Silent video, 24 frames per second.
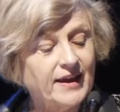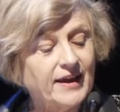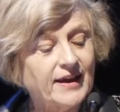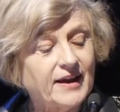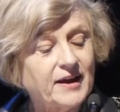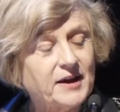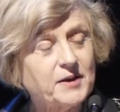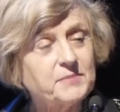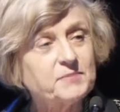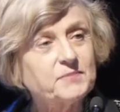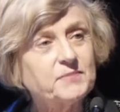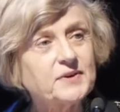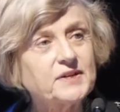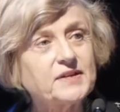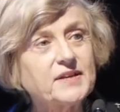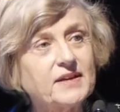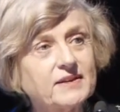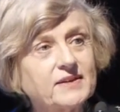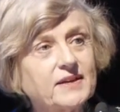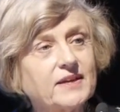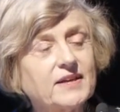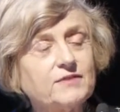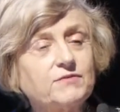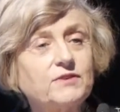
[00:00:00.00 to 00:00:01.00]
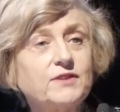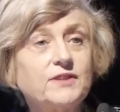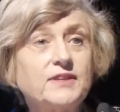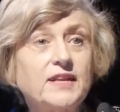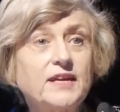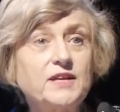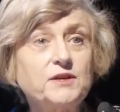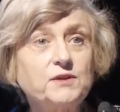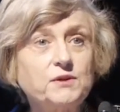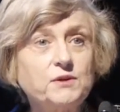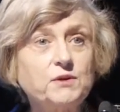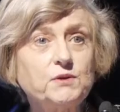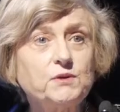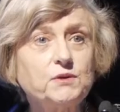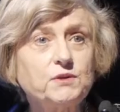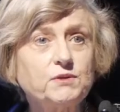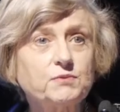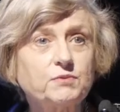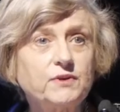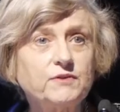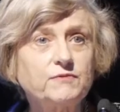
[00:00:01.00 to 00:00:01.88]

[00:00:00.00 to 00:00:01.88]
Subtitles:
But given their youth,